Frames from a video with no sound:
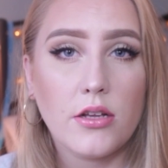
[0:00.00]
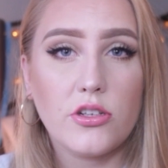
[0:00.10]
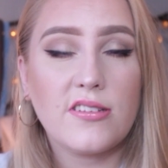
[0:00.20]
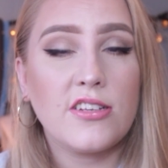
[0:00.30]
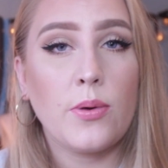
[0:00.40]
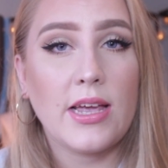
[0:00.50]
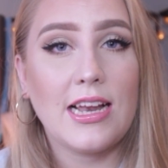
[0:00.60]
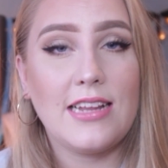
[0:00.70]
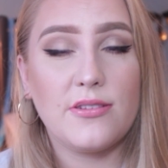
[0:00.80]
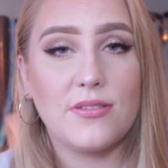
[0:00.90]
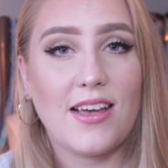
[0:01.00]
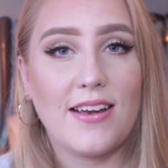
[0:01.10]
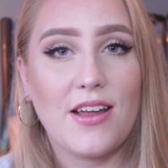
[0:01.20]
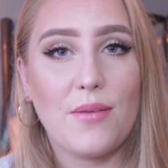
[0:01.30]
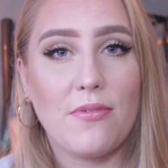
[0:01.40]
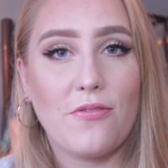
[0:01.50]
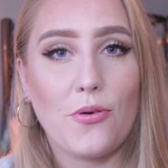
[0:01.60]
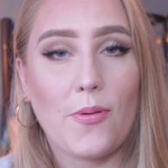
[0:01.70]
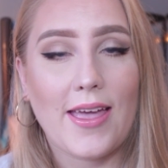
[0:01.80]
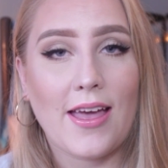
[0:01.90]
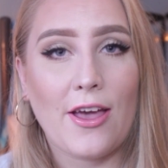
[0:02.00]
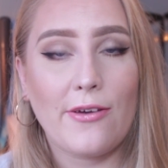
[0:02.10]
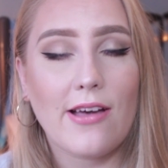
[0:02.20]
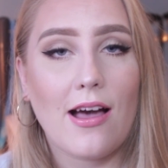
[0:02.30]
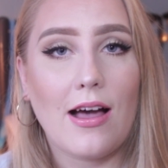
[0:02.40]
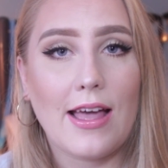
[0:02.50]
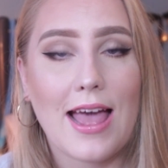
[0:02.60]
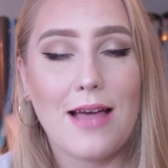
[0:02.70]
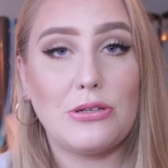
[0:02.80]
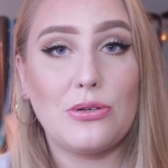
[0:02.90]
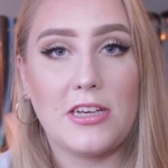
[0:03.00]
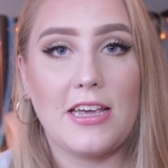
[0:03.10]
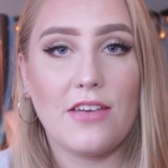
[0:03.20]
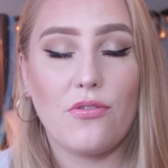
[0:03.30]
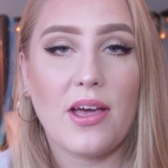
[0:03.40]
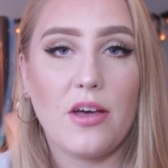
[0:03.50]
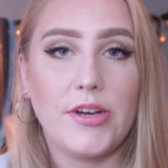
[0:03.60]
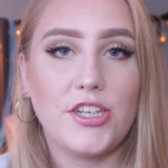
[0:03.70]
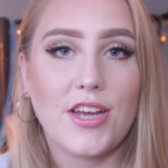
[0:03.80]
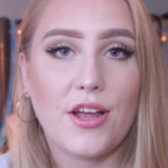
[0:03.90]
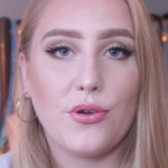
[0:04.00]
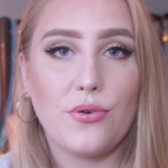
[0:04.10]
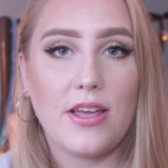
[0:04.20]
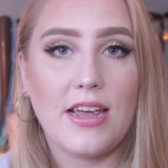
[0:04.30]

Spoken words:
Just a quick little side note before we go, I am doing a giveaway on my channel.